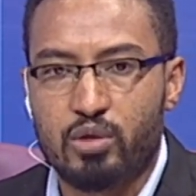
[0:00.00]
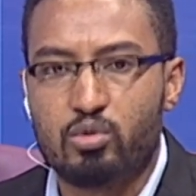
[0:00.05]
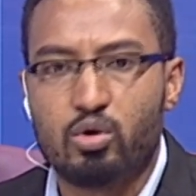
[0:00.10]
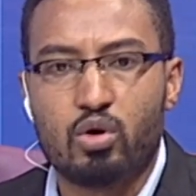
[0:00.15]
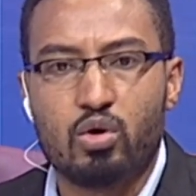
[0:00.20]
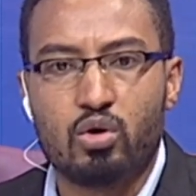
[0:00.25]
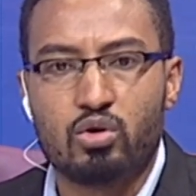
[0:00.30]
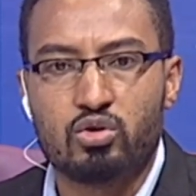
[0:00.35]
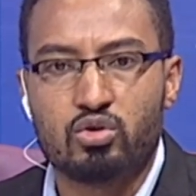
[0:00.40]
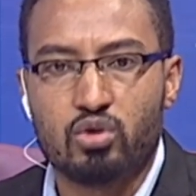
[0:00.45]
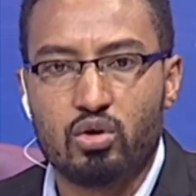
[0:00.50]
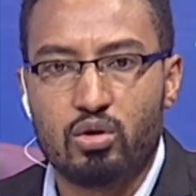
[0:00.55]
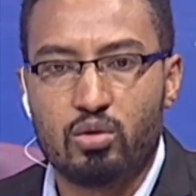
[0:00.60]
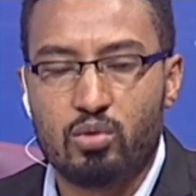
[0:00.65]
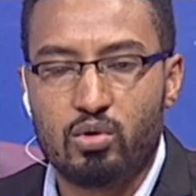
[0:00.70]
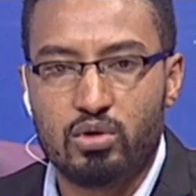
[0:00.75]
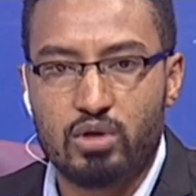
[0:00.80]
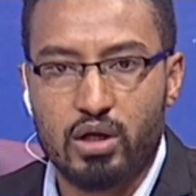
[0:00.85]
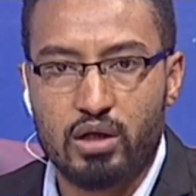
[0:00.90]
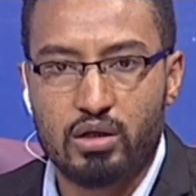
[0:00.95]
I'm your host
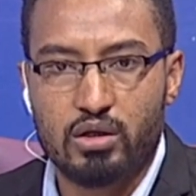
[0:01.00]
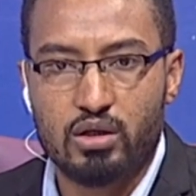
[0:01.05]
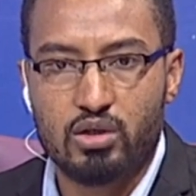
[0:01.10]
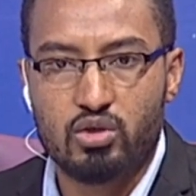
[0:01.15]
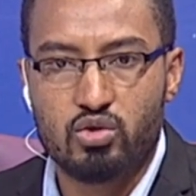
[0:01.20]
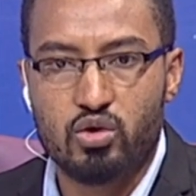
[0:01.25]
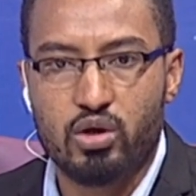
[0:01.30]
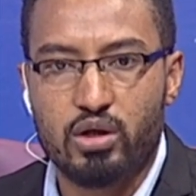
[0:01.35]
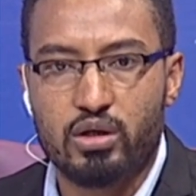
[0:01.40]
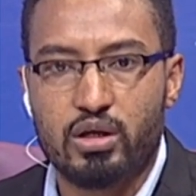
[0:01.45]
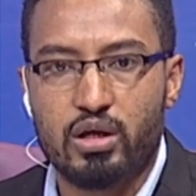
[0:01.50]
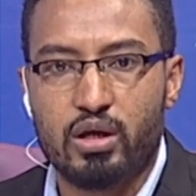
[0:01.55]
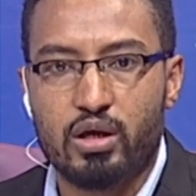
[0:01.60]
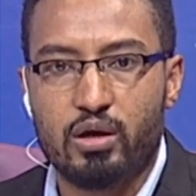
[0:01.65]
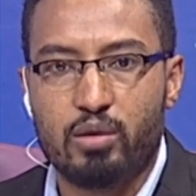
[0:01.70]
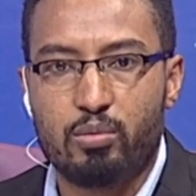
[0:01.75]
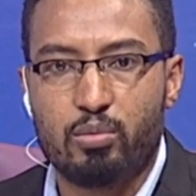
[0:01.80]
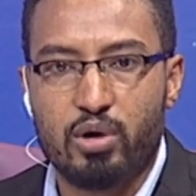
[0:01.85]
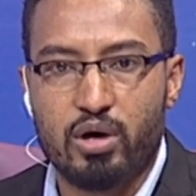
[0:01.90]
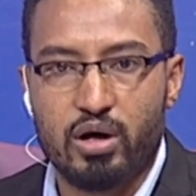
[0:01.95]
Solomon Danye, joined
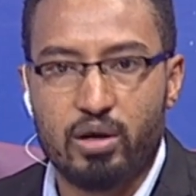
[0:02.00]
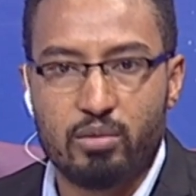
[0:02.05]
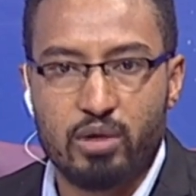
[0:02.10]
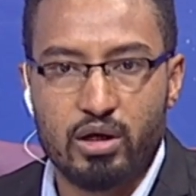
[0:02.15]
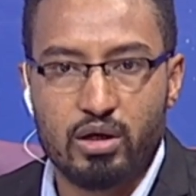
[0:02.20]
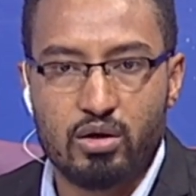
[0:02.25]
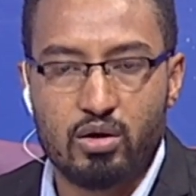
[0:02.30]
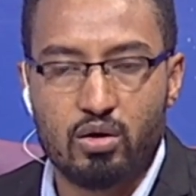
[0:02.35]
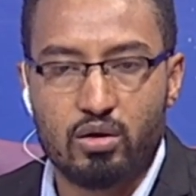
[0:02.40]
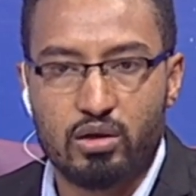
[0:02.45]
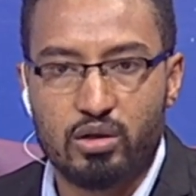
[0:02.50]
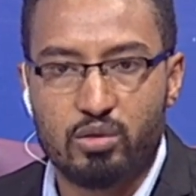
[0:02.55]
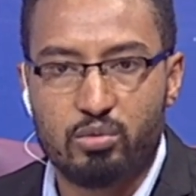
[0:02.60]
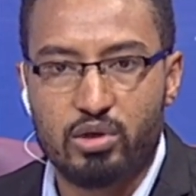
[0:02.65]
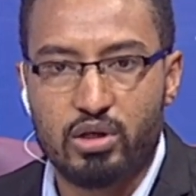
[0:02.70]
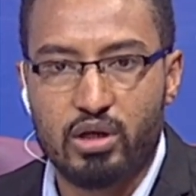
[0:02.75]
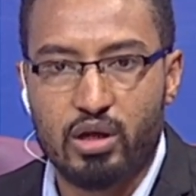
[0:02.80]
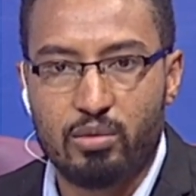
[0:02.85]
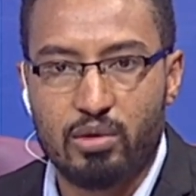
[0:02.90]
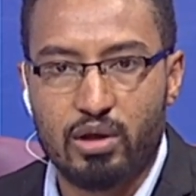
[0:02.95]
here by my colleague
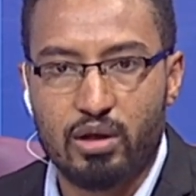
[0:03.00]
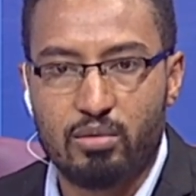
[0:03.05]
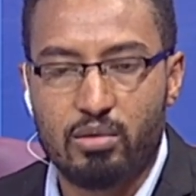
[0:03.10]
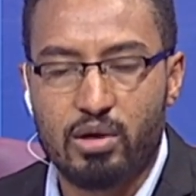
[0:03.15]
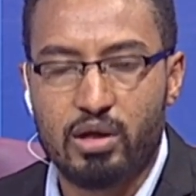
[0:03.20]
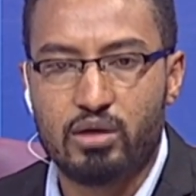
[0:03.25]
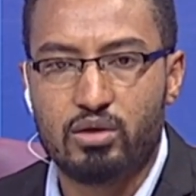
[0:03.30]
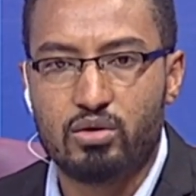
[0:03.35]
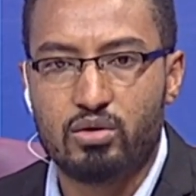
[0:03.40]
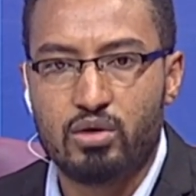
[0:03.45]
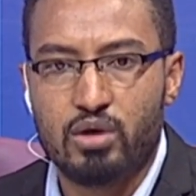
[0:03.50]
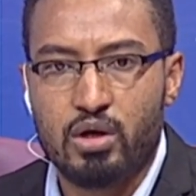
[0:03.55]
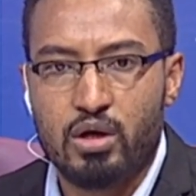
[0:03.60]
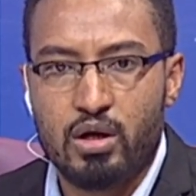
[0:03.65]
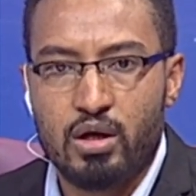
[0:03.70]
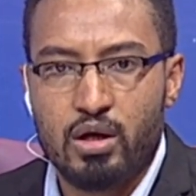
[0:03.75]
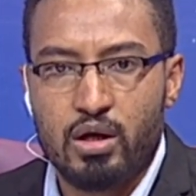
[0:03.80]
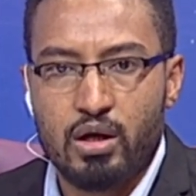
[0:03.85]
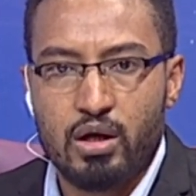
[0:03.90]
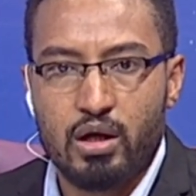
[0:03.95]
Binyam Alamayo
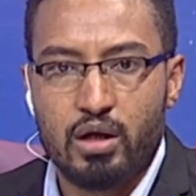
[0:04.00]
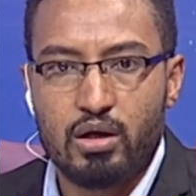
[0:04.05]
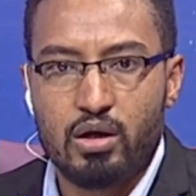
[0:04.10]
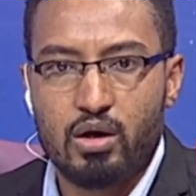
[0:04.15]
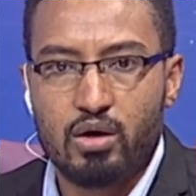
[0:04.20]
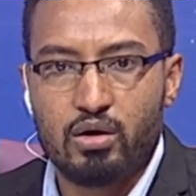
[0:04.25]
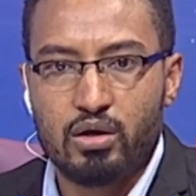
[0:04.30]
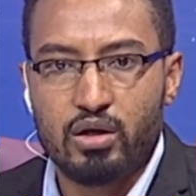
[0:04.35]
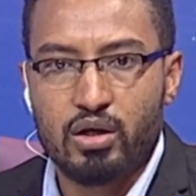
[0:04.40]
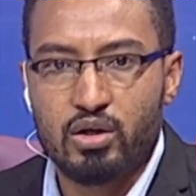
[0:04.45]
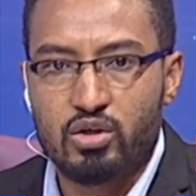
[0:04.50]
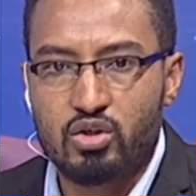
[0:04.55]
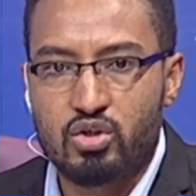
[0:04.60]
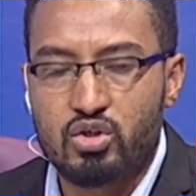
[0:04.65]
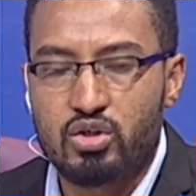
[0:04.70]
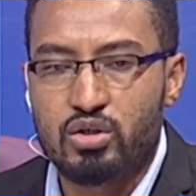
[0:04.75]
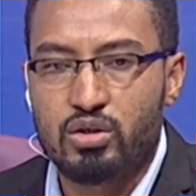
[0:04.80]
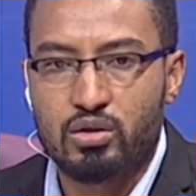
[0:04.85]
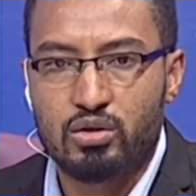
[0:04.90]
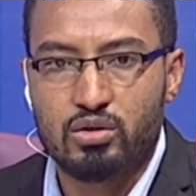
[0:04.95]
and our
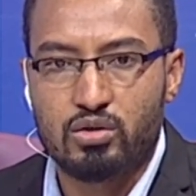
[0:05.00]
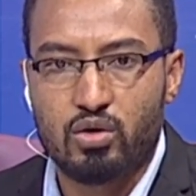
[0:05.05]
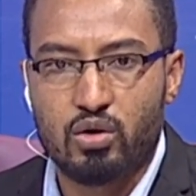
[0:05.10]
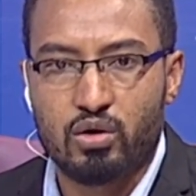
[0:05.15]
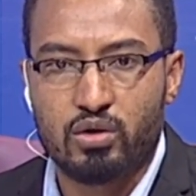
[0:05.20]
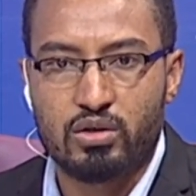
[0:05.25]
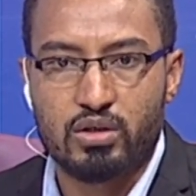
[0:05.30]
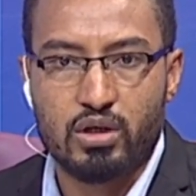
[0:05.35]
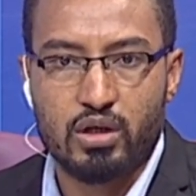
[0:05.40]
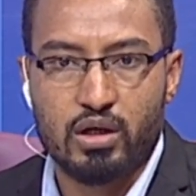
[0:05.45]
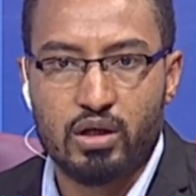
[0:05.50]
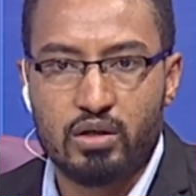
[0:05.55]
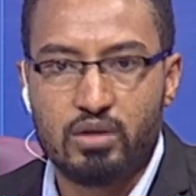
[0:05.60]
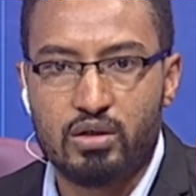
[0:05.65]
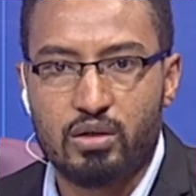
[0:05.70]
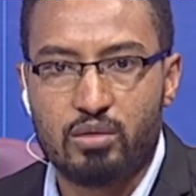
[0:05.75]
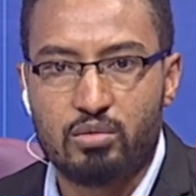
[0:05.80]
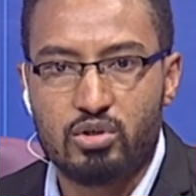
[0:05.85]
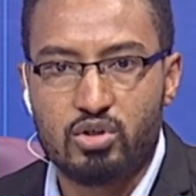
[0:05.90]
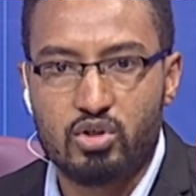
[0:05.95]
guest Dr.
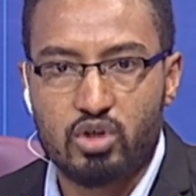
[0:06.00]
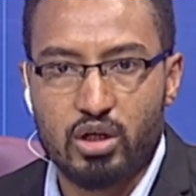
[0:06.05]
Demis